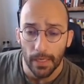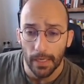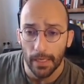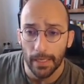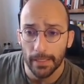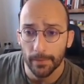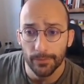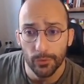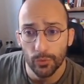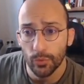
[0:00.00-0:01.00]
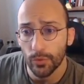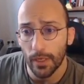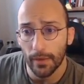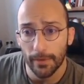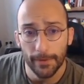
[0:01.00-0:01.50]
uh, head up to
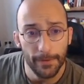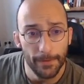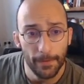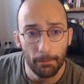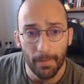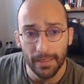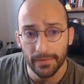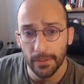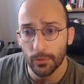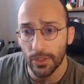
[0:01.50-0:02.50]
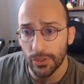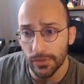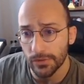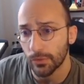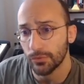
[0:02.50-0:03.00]
uh, my
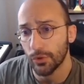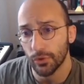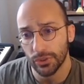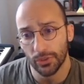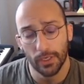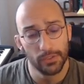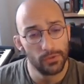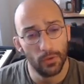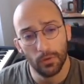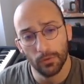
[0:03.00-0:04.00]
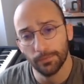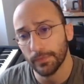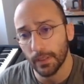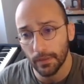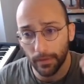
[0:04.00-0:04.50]
integration, so notion.so
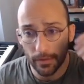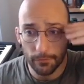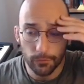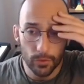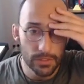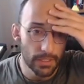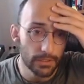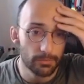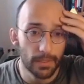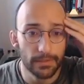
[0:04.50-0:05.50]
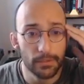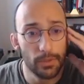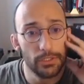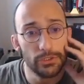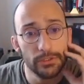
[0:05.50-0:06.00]
uh, forward slash my
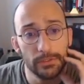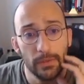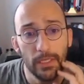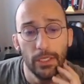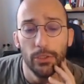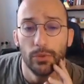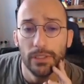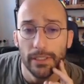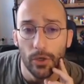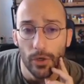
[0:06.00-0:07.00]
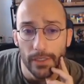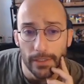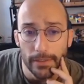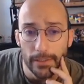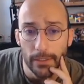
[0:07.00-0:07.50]
integrations, you click on
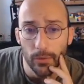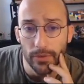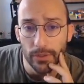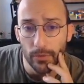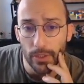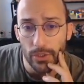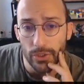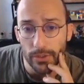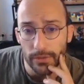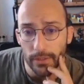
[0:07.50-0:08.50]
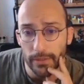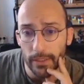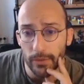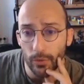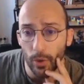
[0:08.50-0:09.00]
new integration and
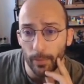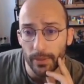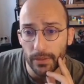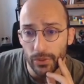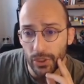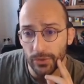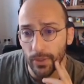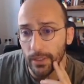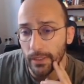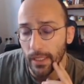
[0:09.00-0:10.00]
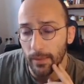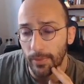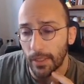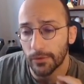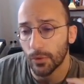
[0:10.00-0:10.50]
then you copy the generated
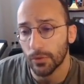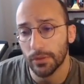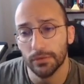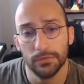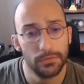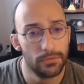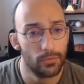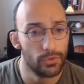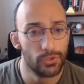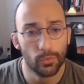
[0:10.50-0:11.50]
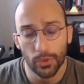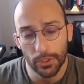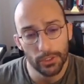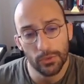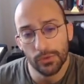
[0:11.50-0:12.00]
API token, which we're
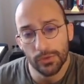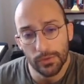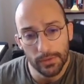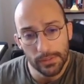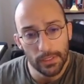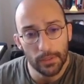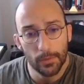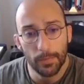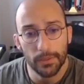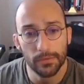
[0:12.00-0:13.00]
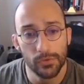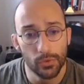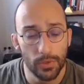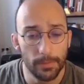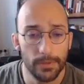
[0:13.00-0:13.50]
gonna use inside our Python
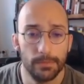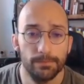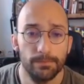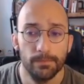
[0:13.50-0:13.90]
script.